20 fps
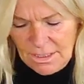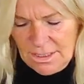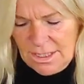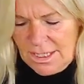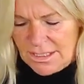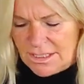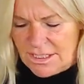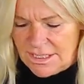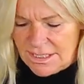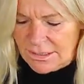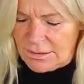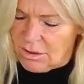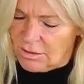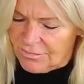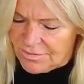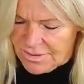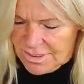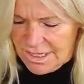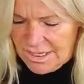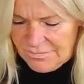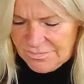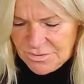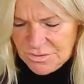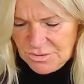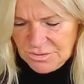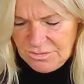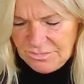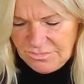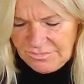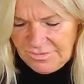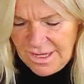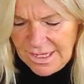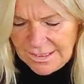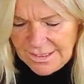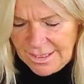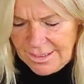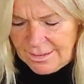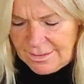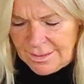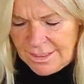I still have it on a fairly
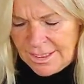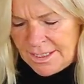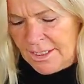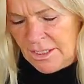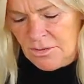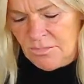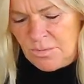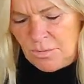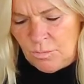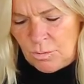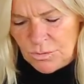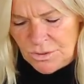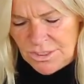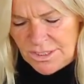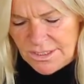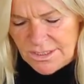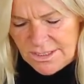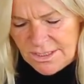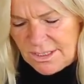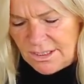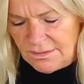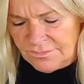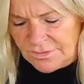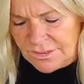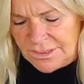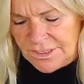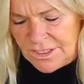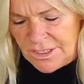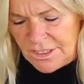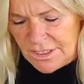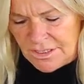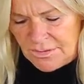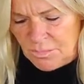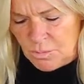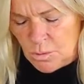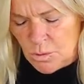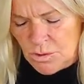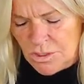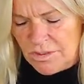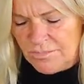high heat, but once it's covered and it's
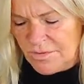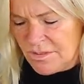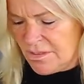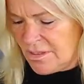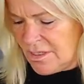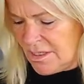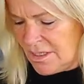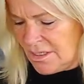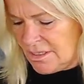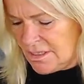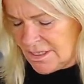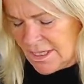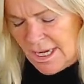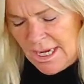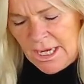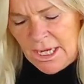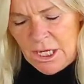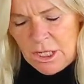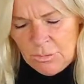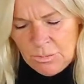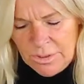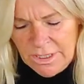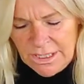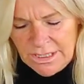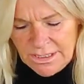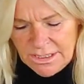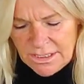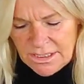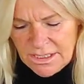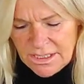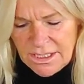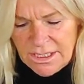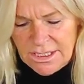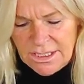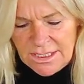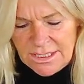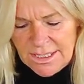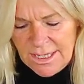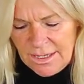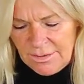brought up to heat, we need to turn
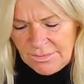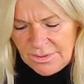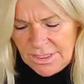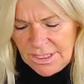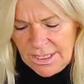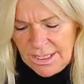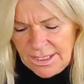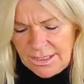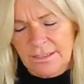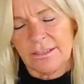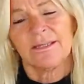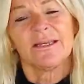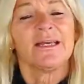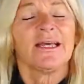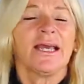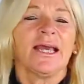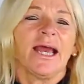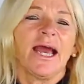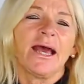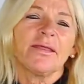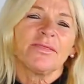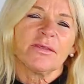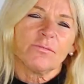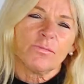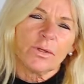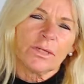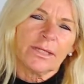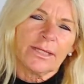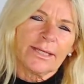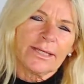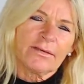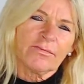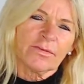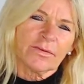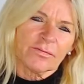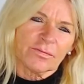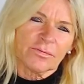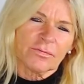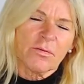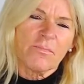it down again, and then we leave it
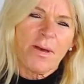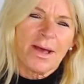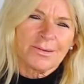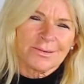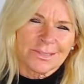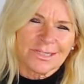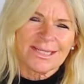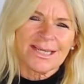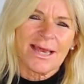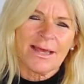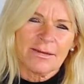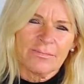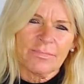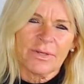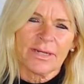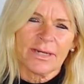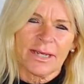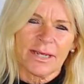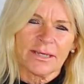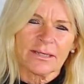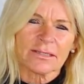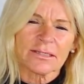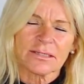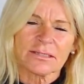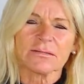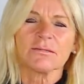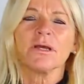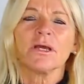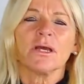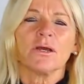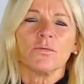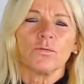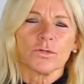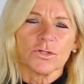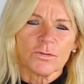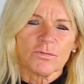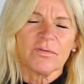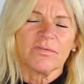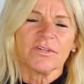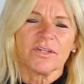for about 10 minutes
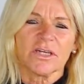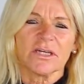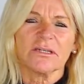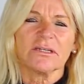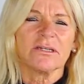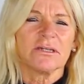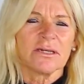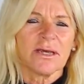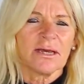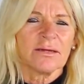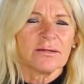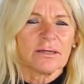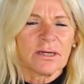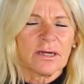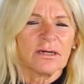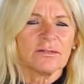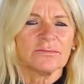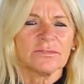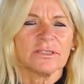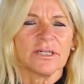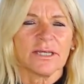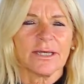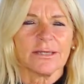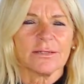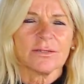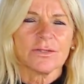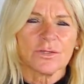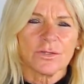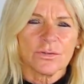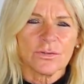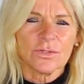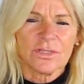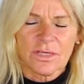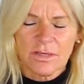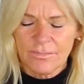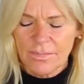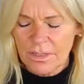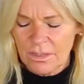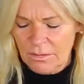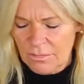once we've turned it down and covered it to
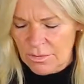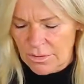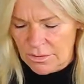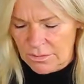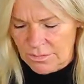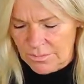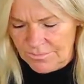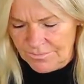simmer through.